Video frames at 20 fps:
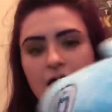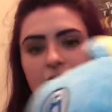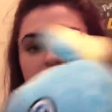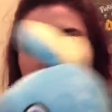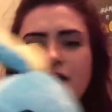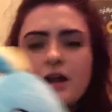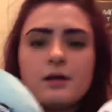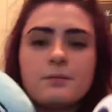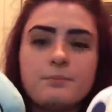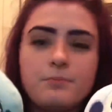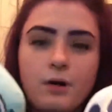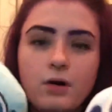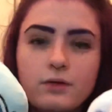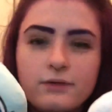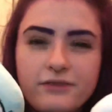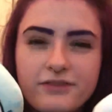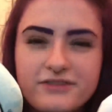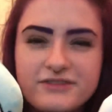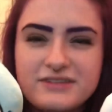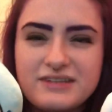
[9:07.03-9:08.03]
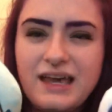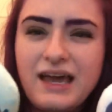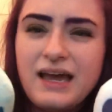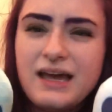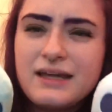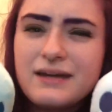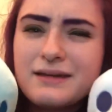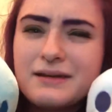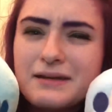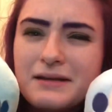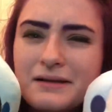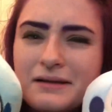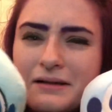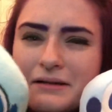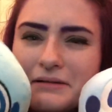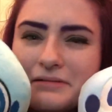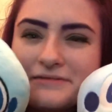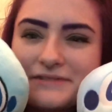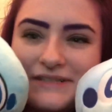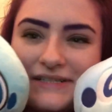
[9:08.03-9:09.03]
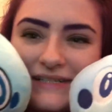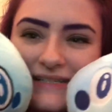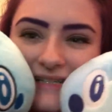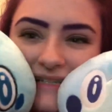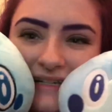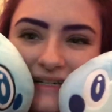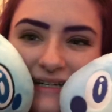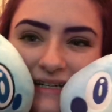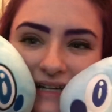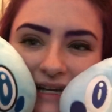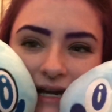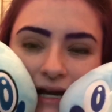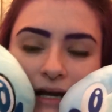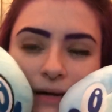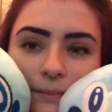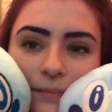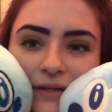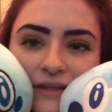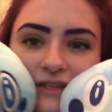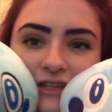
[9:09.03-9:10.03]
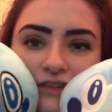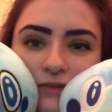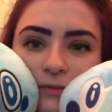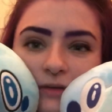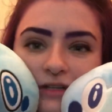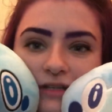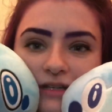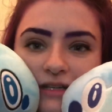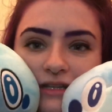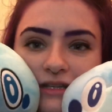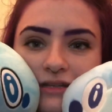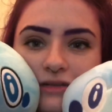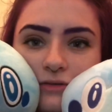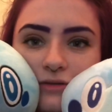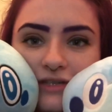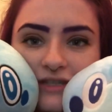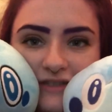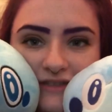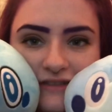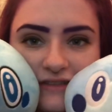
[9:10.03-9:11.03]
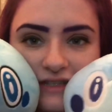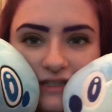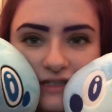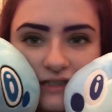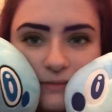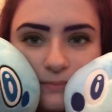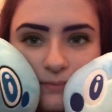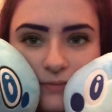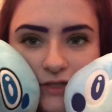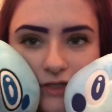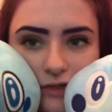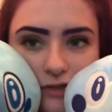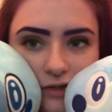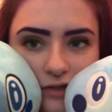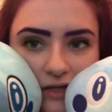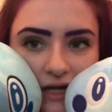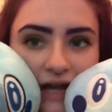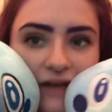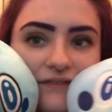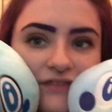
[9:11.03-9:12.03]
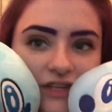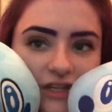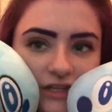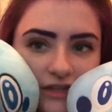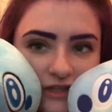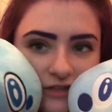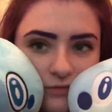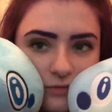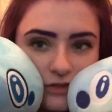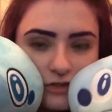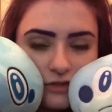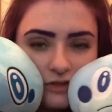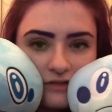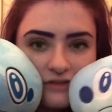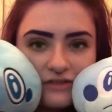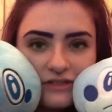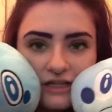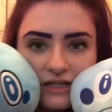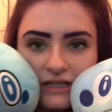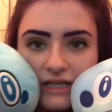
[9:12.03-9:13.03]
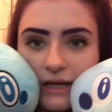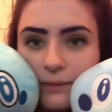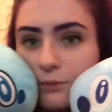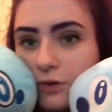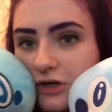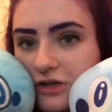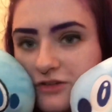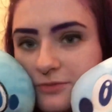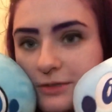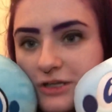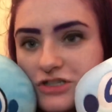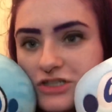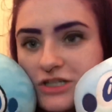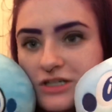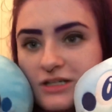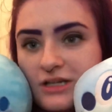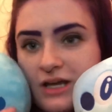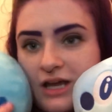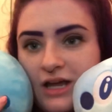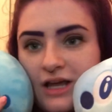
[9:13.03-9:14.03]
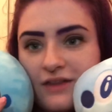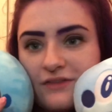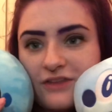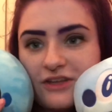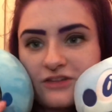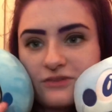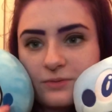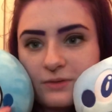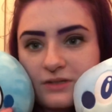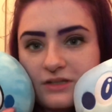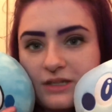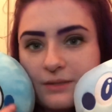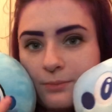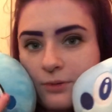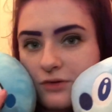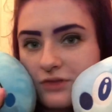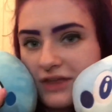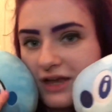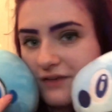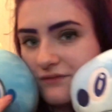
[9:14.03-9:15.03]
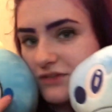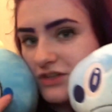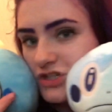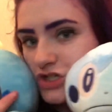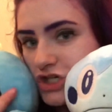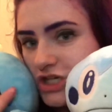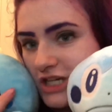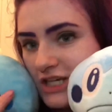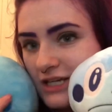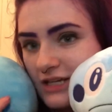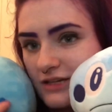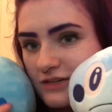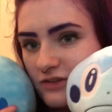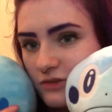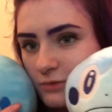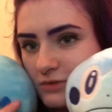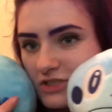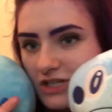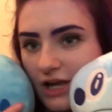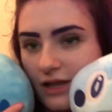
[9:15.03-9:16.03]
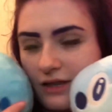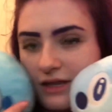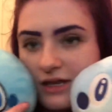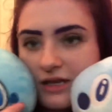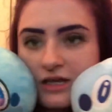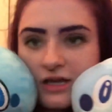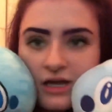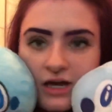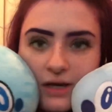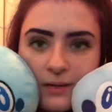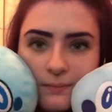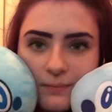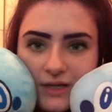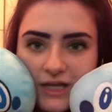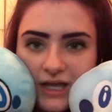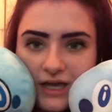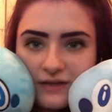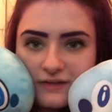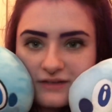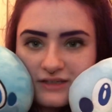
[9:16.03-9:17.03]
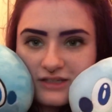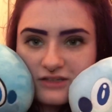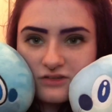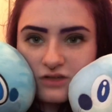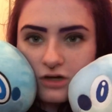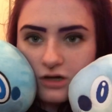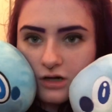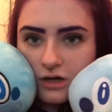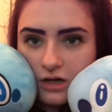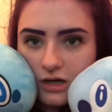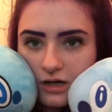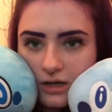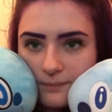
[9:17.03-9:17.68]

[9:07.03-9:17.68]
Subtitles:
They're both sad. But this one you can see I feel like this one you can see a lot more expression. This one, they both have the cheeks, which I like. But again, these are